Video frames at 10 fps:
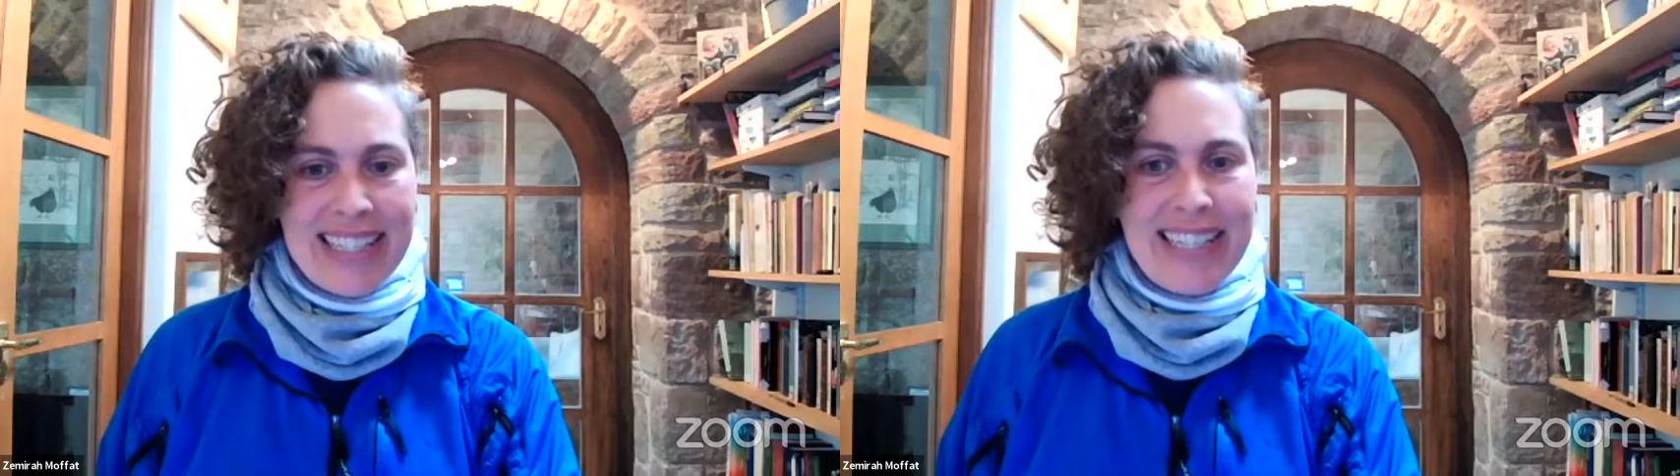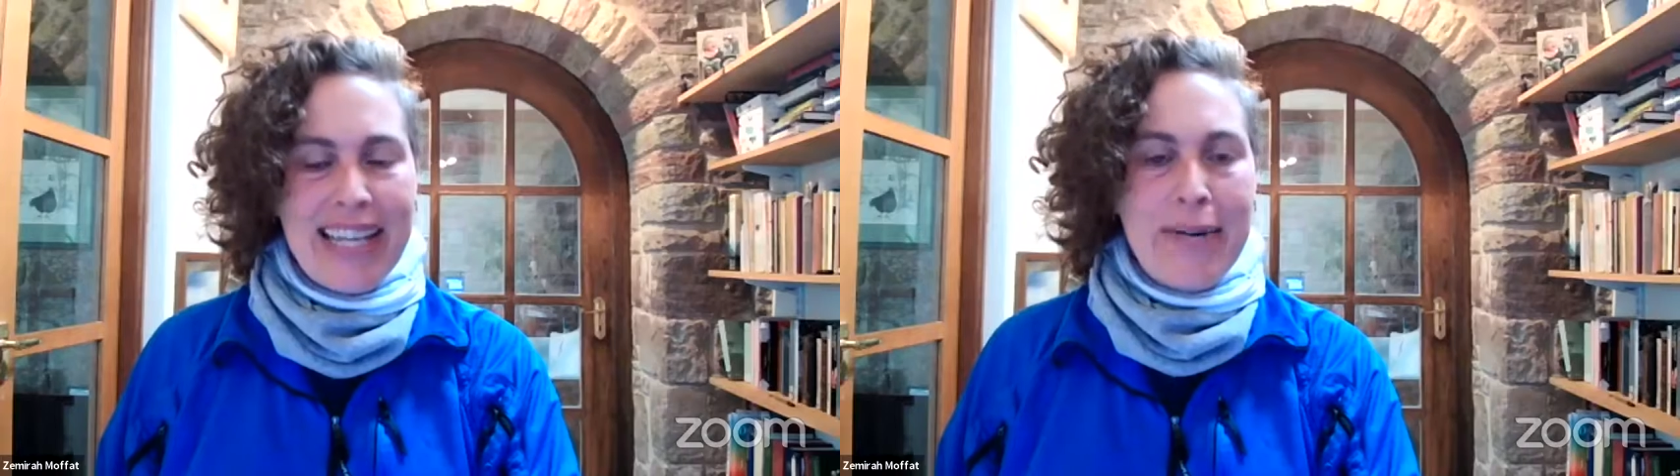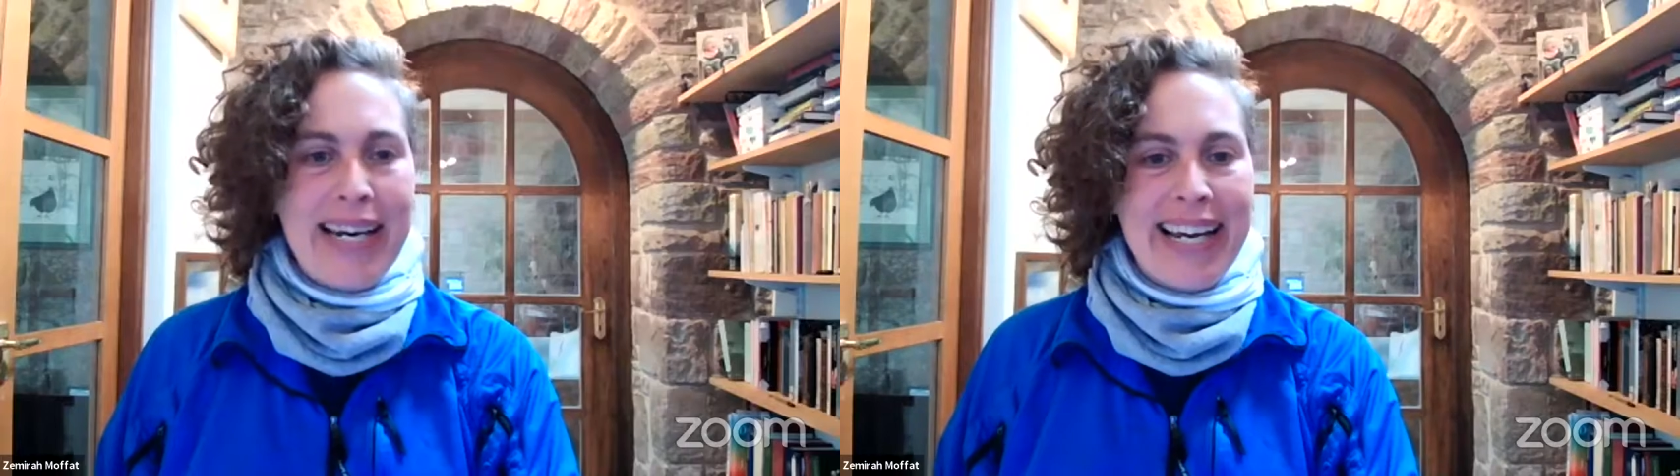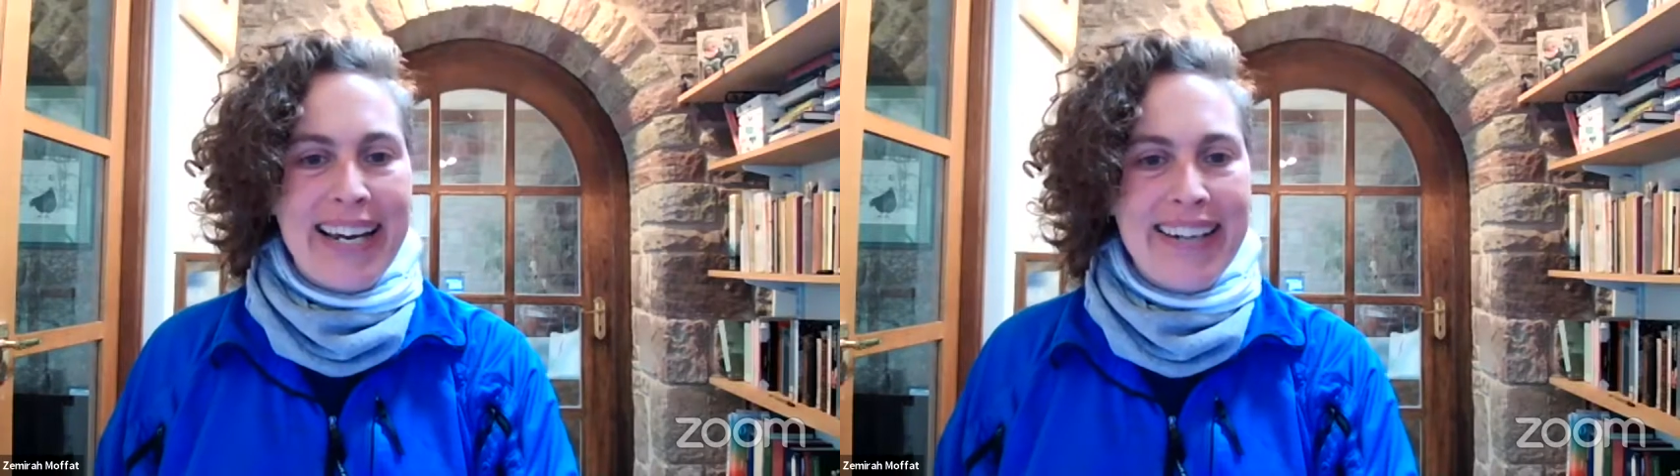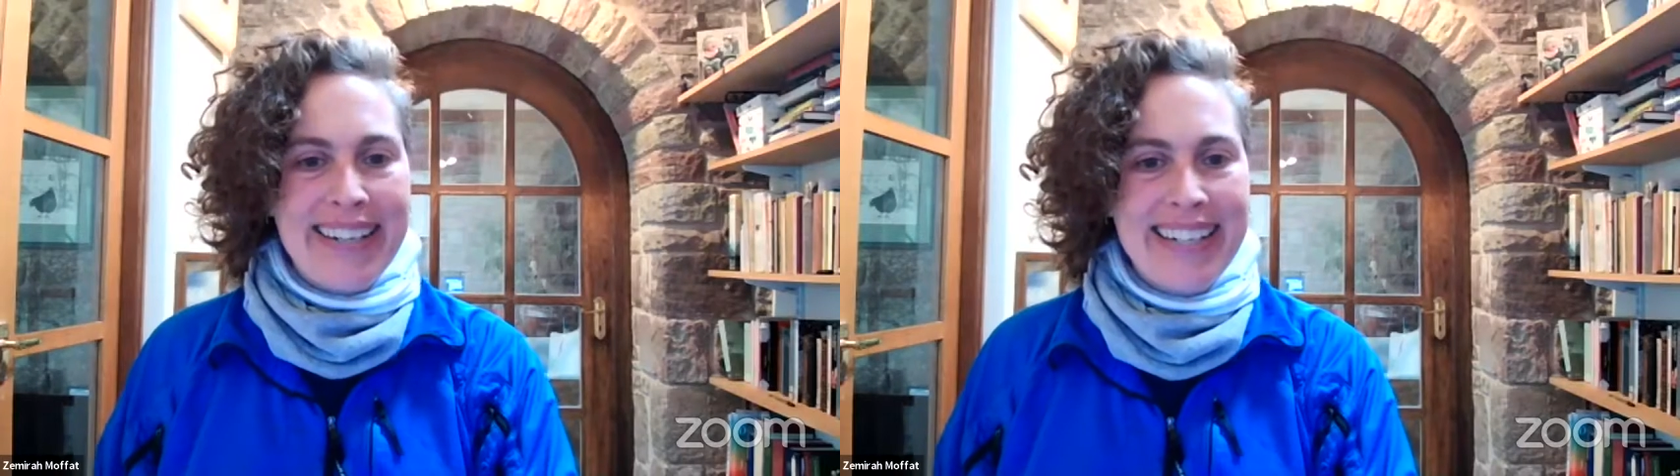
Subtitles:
There we go.